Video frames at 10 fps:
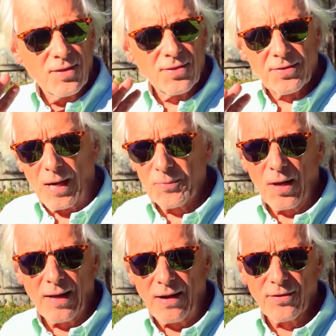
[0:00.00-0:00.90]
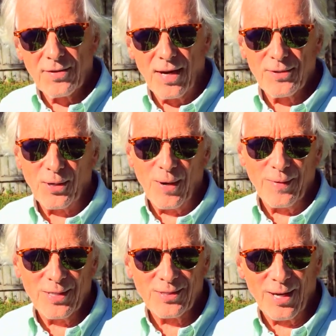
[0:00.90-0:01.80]
stopped all advertising on
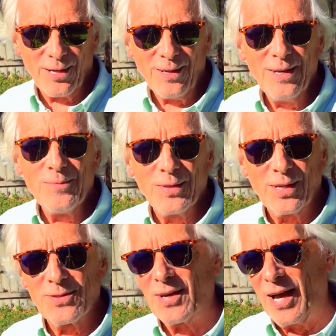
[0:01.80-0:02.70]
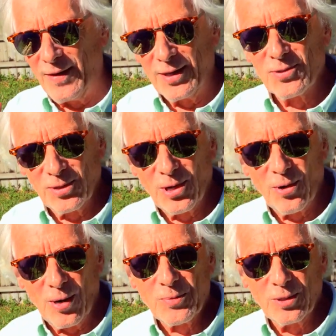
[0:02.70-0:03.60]
my channel because I think it's an
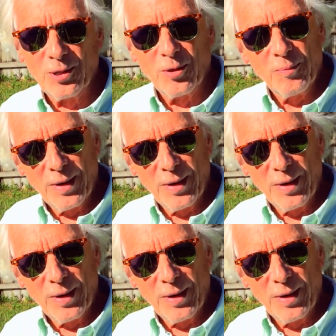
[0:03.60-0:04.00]
interruption into the